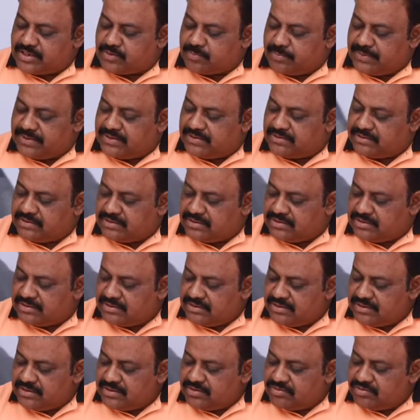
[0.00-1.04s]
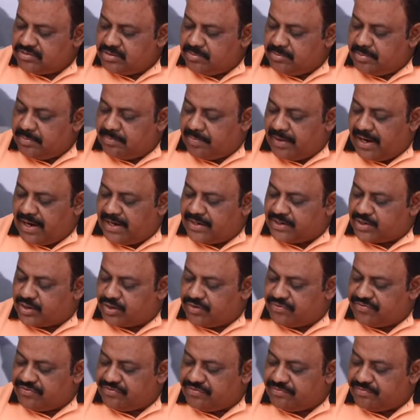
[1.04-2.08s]
expenses will be part
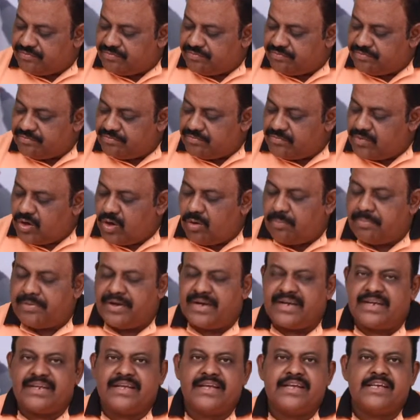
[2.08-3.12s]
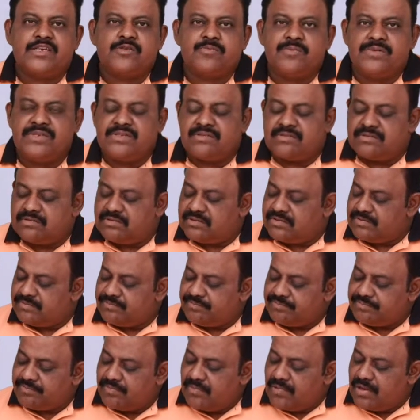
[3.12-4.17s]
of operating
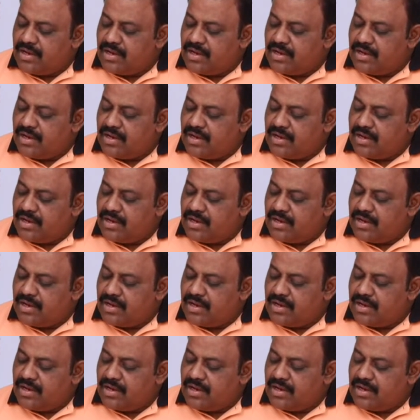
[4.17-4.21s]
expenses.